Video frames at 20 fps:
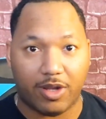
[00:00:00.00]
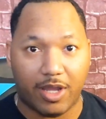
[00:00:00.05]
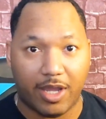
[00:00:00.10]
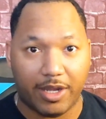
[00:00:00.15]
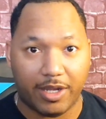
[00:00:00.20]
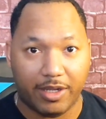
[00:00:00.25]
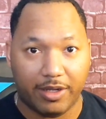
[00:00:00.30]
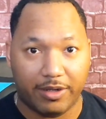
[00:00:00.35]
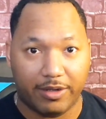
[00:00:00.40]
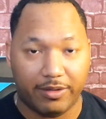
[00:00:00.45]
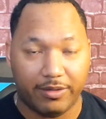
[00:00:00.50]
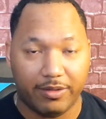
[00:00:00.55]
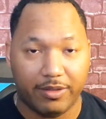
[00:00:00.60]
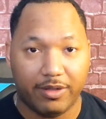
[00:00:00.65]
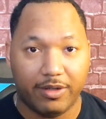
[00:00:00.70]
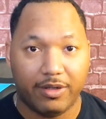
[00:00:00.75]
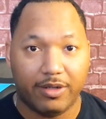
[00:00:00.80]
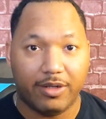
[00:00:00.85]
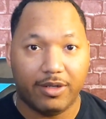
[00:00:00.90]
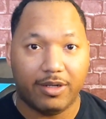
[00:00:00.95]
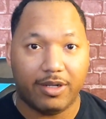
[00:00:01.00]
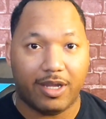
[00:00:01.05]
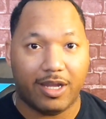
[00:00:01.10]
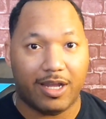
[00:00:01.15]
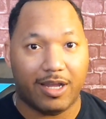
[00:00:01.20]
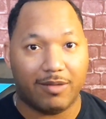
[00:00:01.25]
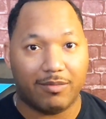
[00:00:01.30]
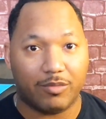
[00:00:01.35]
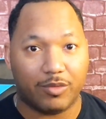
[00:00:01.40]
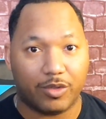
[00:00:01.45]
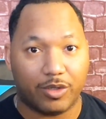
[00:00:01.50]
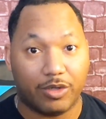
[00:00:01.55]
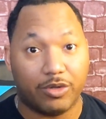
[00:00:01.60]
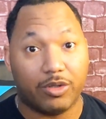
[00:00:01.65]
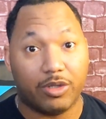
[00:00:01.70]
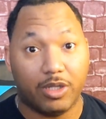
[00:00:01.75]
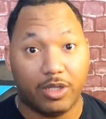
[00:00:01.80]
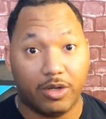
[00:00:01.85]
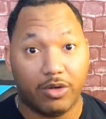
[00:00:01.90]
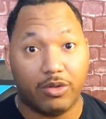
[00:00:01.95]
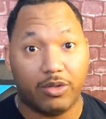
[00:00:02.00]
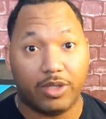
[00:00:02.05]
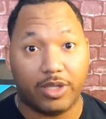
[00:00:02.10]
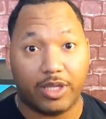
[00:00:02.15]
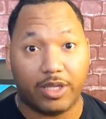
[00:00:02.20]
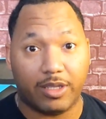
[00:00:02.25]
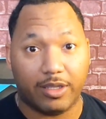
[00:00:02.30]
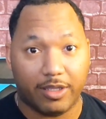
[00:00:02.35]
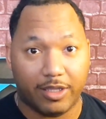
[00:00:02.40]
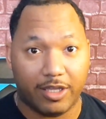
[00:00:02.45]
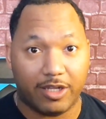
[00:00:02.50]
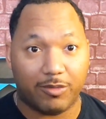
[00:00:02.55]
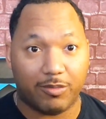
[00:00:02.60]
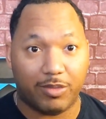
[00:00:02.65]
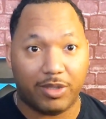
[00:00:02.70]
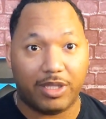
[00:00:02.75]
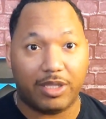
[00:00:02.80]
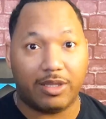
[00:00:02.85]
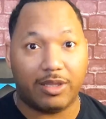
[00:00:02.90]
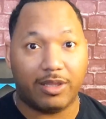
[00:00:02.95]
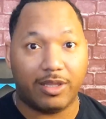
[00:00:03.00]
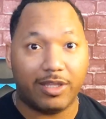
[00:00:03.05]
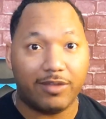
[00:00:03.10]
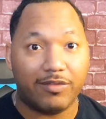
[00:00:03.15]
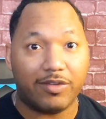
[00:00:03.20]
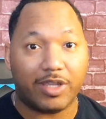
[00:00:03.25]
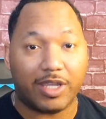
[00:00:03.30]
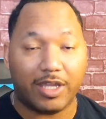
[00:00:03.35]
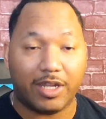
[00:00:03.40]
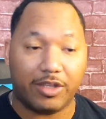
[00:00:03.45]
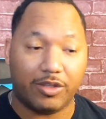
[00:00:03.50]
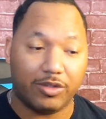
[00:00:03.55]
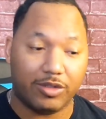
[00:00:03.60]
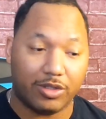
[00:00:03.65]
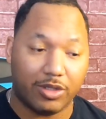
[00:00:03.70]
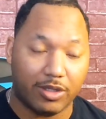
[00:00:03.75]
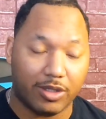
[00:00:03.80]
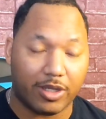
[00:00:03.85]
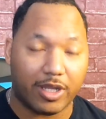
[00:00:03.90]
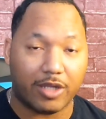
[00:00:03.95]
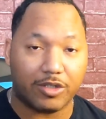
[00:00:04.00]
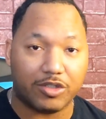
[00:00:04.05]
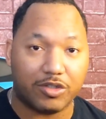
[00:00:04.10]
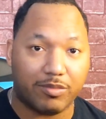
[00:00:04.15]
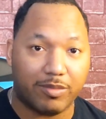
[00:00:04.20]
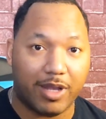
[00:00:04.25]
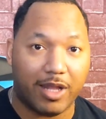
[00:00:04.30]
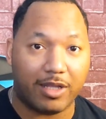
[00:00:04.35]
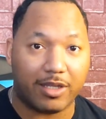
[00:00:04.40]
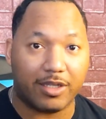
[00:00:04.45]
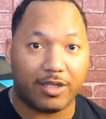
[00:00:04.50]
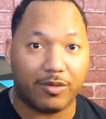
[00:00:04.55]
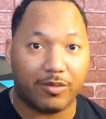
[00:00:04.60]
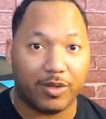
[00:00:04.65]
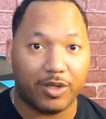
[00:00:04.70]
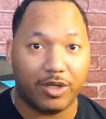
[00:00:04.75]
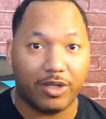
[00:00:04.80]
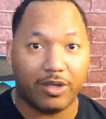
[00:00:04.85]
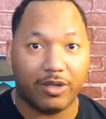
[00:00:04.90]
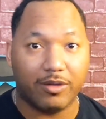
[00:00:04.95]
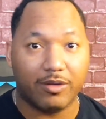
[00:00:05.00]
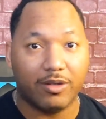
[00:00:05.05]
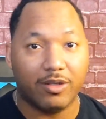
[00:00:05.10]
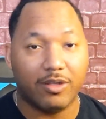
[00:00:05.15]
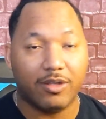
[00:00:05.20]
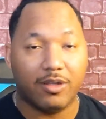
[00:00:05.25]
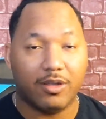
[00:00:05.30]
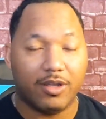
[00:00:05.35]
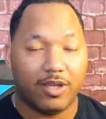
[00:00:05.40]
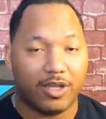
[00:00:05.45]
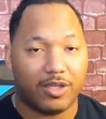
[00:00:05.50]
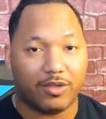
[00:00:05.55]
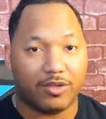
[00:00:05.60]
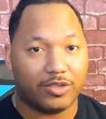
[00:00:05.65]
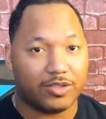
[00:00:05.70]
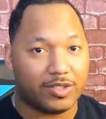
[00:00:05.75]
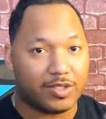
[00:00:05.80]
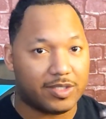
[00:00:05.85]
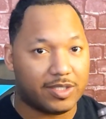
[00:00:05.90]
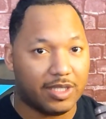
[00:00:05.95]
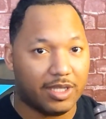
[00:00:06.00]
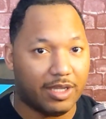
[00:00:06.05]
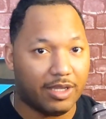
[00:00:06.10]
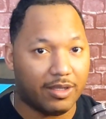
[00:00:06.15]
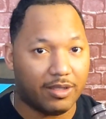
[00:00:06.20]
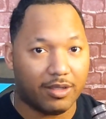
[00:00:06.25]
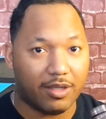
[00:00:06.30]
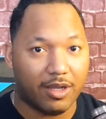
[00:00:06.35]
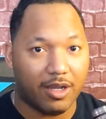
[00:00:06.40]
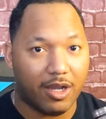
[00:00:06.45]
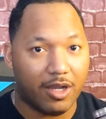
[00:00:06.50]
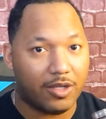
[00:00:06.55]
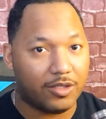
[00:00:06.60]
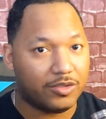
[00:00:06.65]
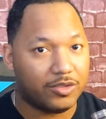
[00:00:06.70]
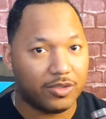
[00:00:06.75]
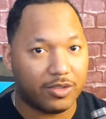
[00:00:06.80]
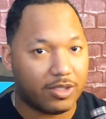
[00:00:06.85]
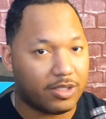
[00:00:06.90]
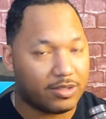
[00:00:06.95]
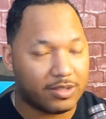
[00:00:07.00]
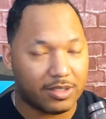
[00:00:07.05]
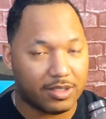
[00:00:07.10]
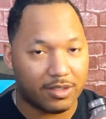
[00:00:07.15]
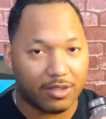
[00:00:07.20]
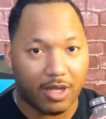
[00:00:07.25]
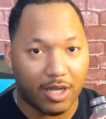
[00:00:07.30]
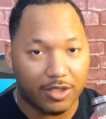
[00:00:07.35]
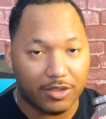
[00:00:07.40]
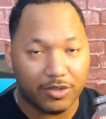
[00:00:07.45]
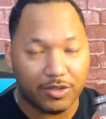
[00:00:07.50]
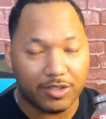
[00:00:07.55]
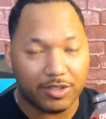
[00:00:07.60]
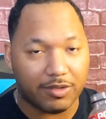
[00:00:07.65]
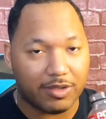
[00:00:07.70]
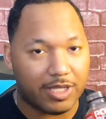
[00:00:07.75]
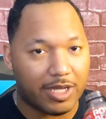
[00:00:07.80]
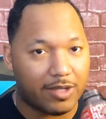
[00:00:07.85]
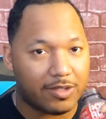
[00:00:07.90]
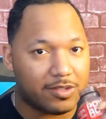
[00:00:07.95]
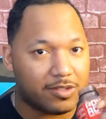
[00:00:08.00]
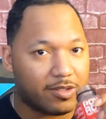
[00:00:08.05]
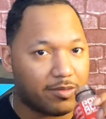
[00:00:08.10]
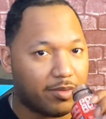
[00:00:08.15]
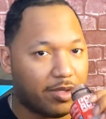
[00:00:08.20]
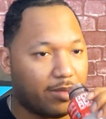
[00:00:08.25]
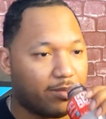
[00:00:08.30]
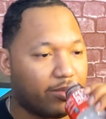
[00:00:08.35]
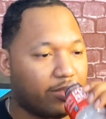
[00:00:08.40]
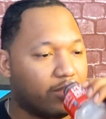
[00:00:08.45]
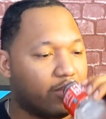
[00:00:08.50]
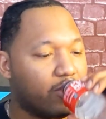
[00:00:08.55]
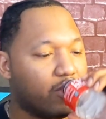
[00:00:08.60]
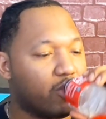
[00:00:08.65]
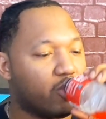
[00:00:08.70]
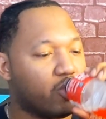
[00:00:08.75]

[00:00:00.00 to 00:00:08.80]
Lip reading: on here, you're literally gonna be living in it. You can look out your balcony window, and you'll just see hundreds of thousands of people